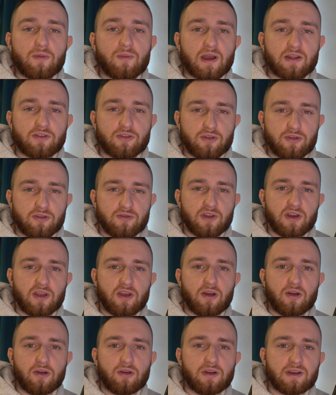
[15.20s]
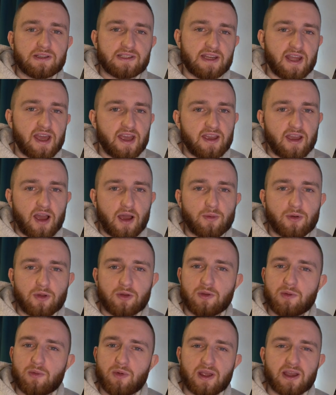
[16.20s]
back to a new video. Today I'm going
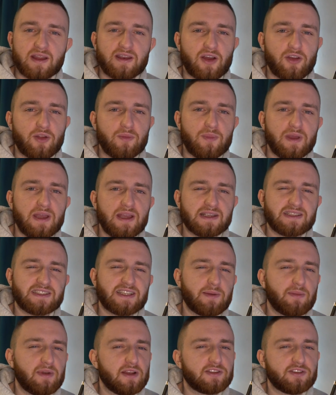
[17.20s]
to be breaking down a beat similar